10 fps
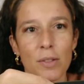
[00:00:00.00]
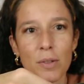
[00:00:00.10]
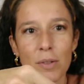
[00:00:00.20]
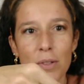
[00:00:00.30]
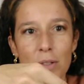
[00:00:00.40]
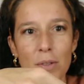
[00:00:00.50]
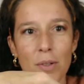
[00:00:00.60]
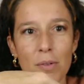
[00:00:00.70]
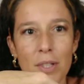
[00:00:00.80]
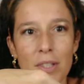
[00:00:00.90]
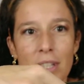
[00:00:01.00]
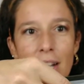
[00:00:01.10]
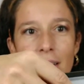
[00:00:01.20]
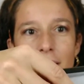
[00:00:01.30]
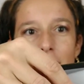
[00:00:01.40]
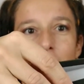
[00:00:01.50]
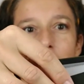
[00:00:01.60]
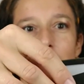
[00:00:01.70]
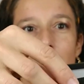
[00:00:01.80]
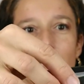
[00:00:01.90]
So you'll recognize
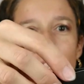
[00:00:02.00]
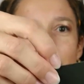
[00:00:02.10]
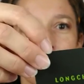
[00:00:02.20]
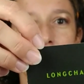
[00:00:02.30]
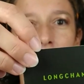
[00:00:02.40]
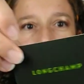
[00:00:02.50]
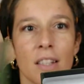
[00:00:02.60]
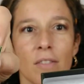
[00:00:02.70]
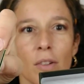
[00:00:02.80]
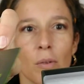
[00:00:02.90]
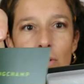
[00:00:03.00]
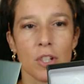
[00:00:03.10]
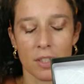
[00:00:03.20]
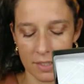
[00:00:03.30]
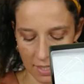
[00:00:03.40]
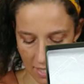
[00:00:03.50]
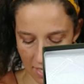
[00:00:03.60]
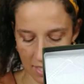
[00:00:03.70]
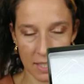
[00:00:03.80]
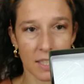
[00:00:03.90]
the Longchamp
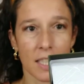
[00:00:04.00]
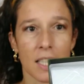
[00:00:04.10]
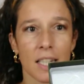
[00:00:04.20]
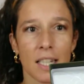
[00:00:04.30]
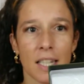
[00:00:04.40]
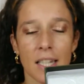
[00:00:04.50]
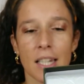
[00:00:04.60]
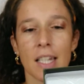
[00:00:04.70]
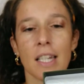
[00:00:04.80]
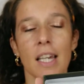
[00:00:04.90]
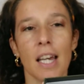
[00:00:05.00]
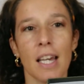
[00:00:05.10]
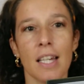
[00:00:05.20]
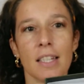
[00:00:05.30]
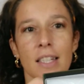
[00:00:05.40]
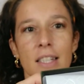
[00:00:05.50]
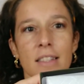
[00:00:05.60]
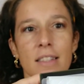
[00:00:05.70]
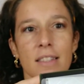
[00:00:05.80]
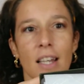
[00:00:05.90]
tag, and
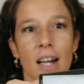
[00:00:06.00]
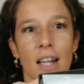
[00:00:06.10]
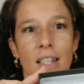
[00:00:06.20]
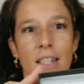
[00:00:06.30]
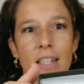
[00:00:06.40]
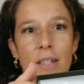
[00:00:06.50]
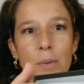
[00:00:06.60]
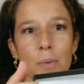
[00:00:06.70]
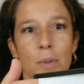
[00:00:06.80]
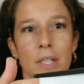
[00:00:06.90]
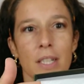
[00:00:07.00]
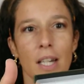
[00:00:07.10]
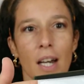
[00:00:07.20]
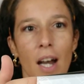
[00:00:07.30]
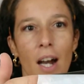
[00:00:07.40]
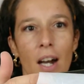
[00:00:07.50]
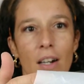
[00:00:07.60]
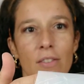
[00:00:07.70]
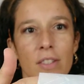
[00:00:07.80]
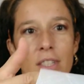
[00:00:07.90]
inside we
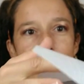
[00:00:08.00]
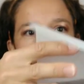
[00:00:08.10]
have